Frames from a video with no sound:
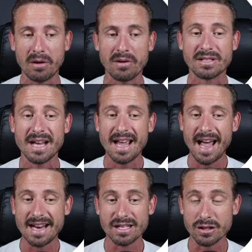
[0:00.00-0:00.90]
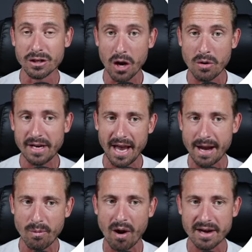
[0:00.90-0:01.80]
bonus and it's no
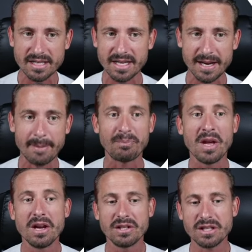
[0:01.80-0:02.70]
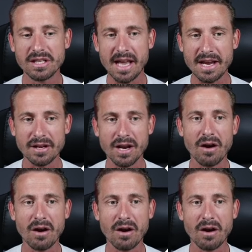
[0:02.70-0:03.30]
KYC. Just to let you